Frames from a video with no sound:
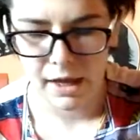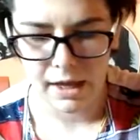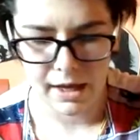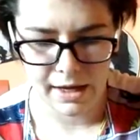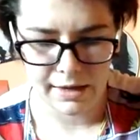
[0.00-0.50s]

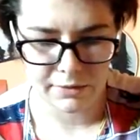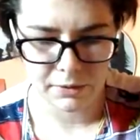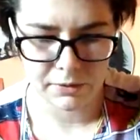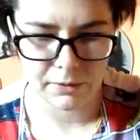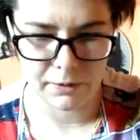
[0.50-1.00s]
and he's
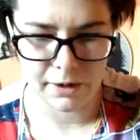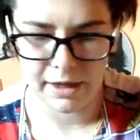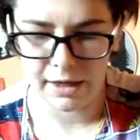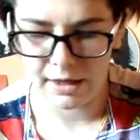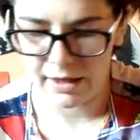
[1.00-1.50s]
also
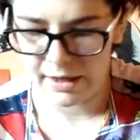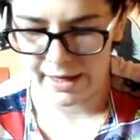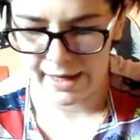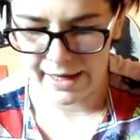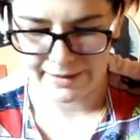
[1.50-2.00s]
working
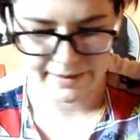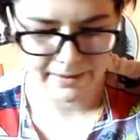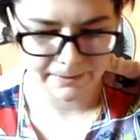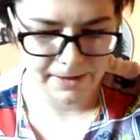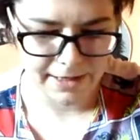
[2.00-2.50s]
as
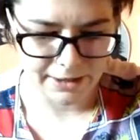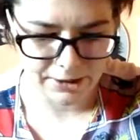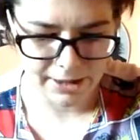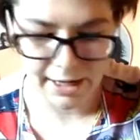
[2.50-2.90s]
the Flash,